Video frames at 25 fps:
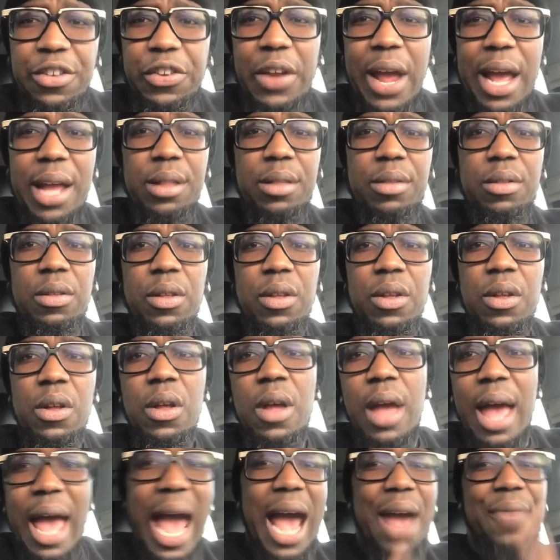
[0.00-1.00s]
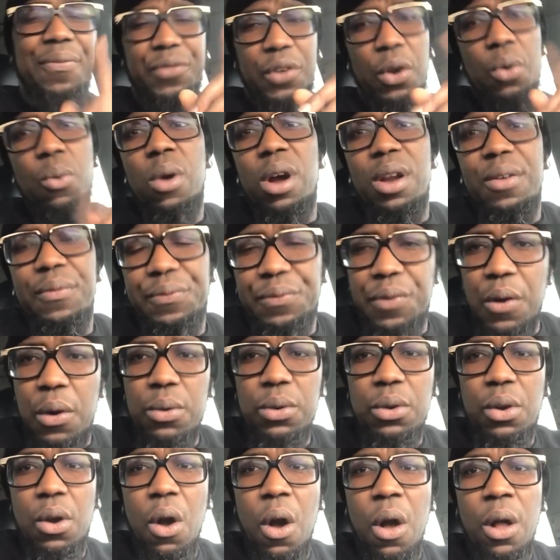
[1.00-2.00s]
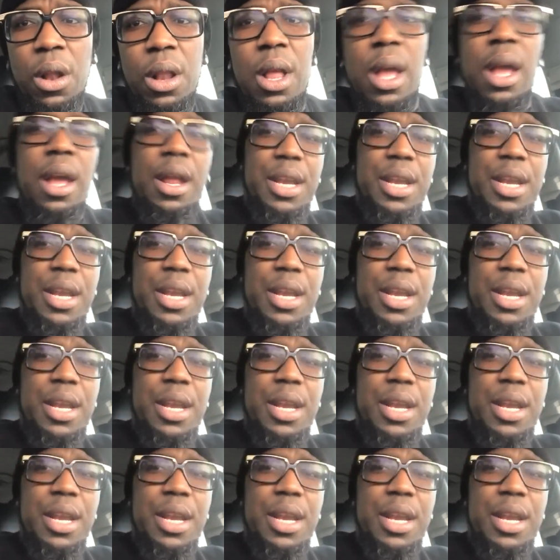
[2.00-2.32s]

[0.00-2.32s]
just after one phone call.